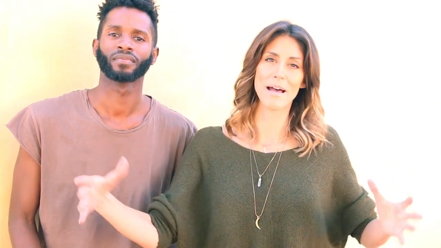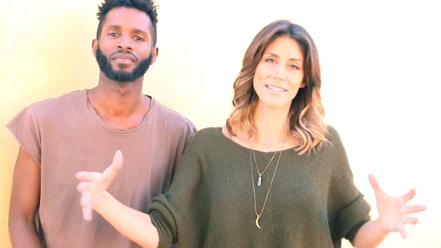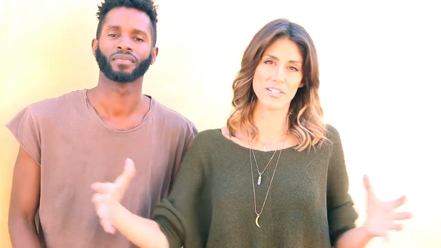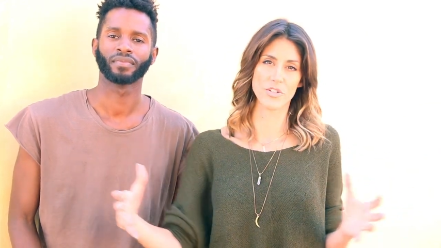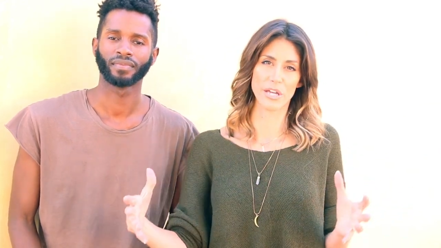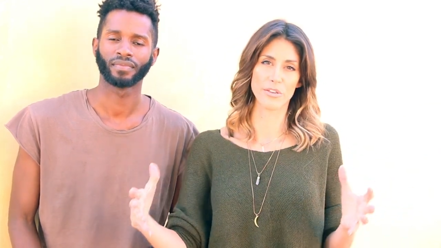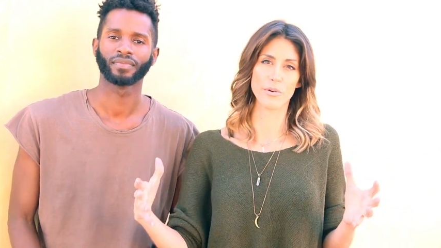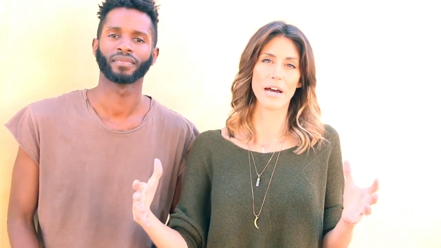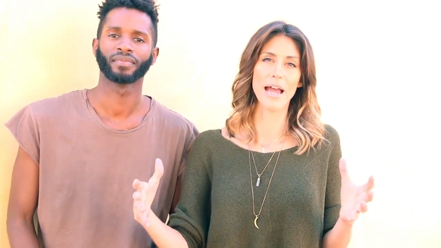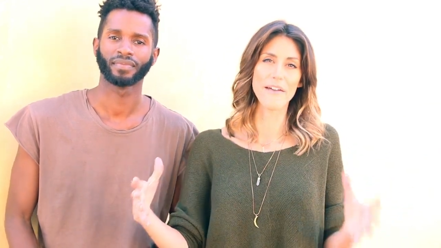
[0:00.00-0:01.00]
Speaker 1: messaging
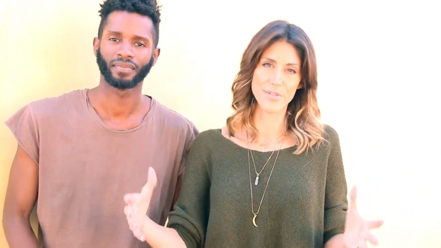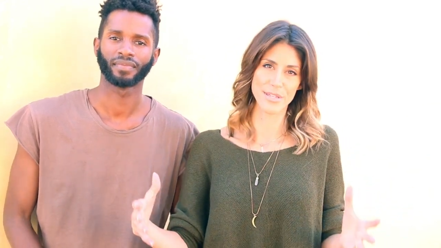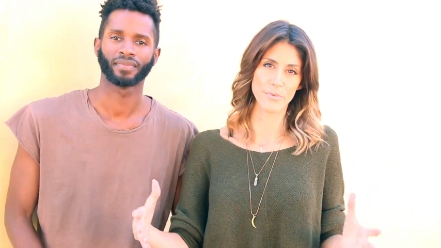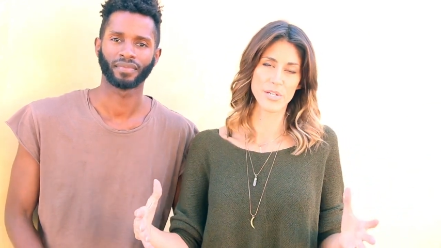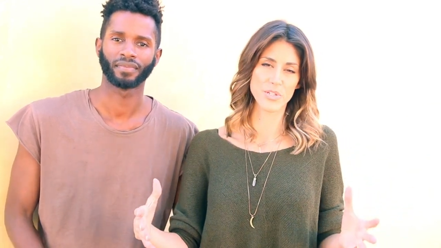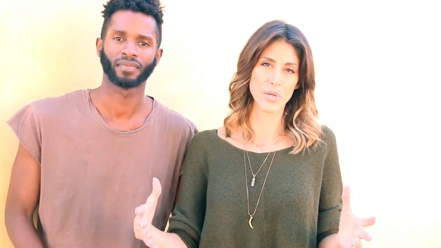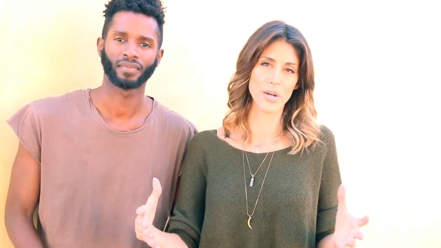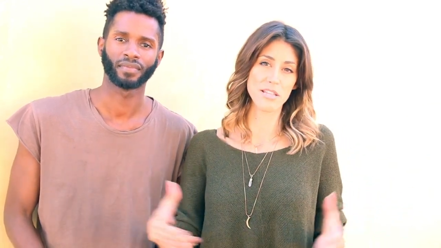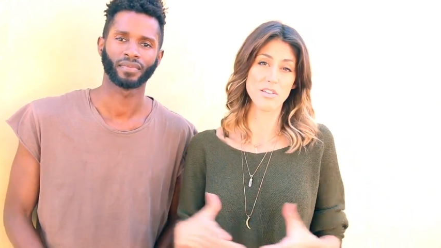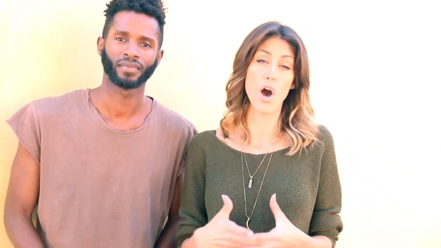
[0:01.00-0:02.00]
throughout everything we do,
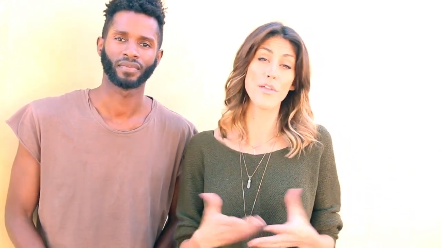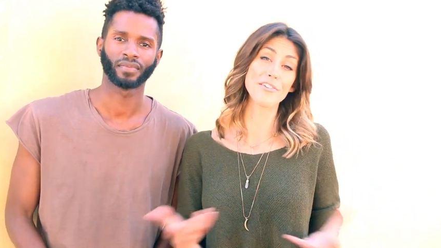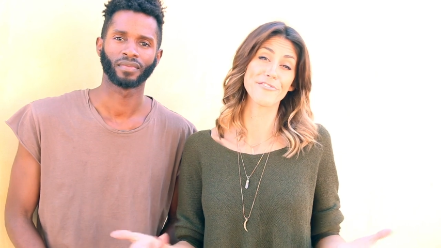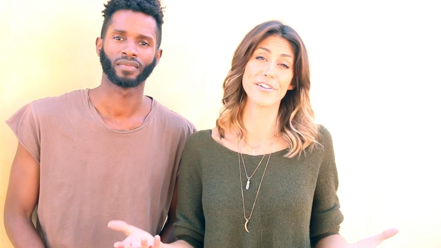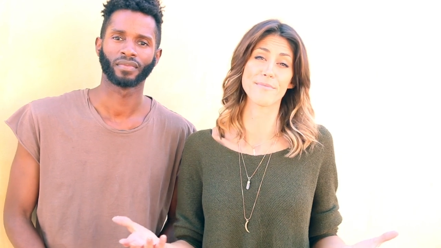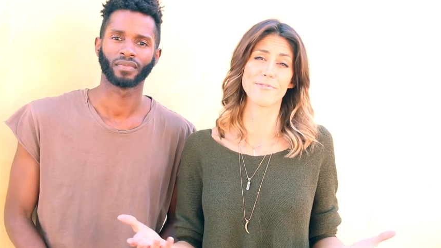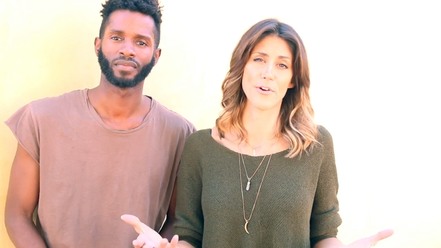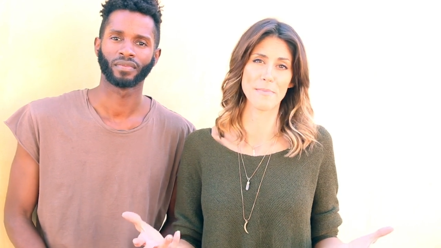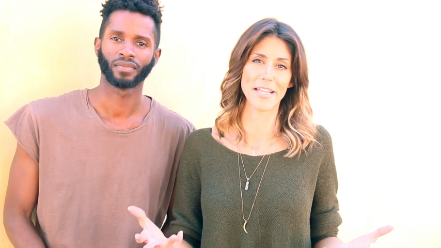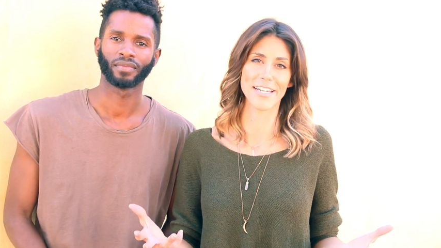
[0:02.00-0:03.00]
and it's called the Freedom
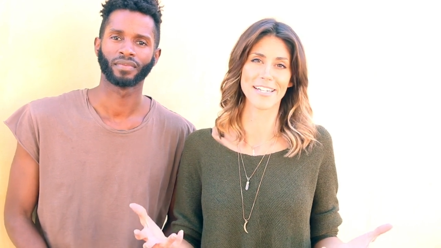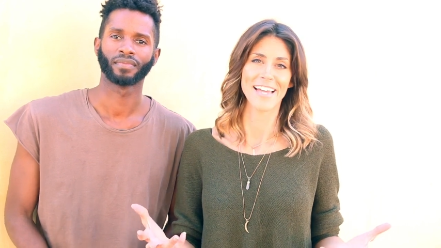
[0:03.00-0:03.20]
Formula.